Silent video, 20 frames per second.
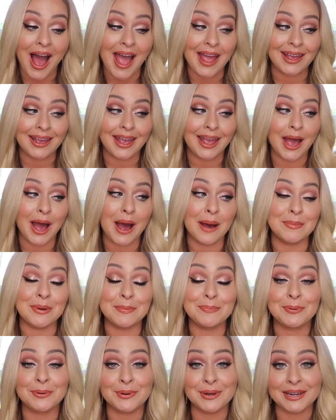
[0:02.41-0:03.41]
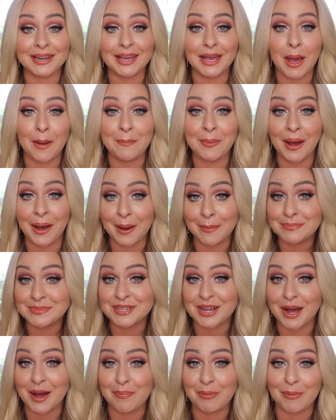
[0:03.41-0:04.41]
I am pretty
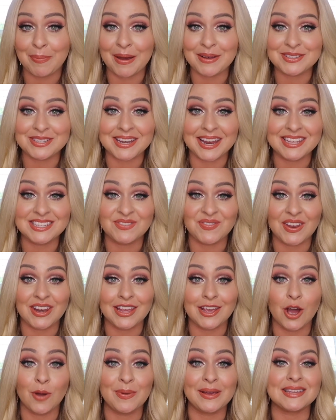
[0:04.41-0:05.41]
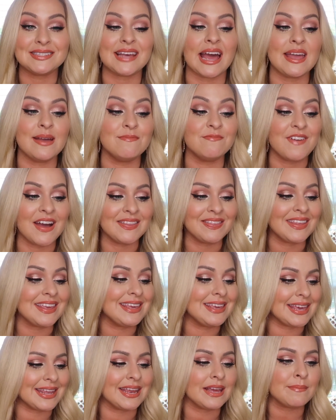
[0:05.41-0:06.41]
pumped up about today's video because I am finally
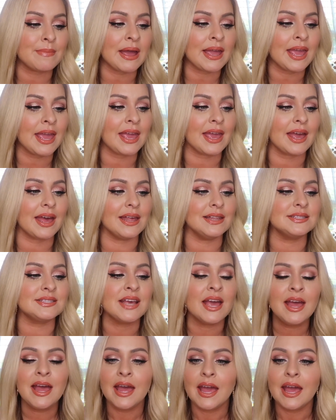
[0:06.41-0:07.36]
getting my hands